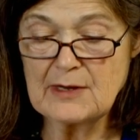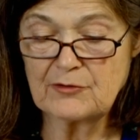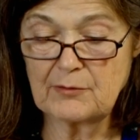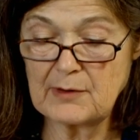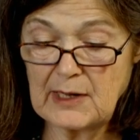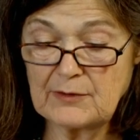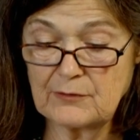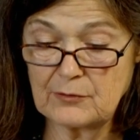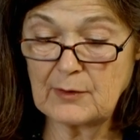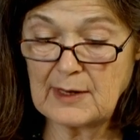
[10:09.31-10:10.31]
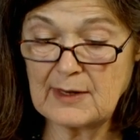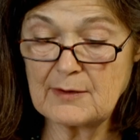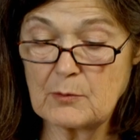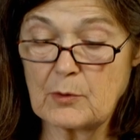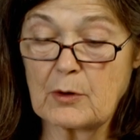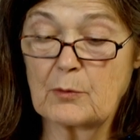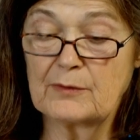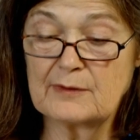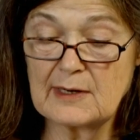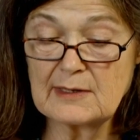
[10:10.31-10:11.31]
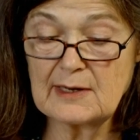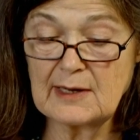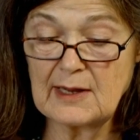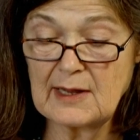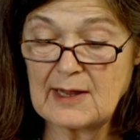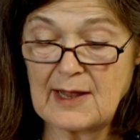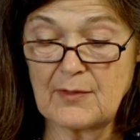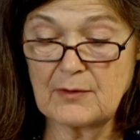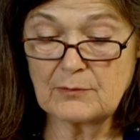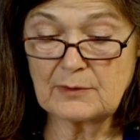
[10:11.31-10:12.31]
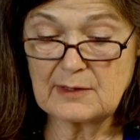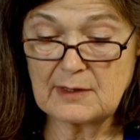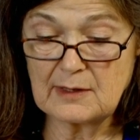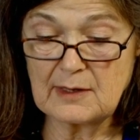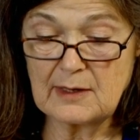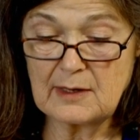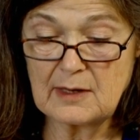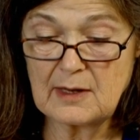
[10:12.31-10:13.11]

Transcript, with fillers: She realized too late that work was dignity and the only dignity,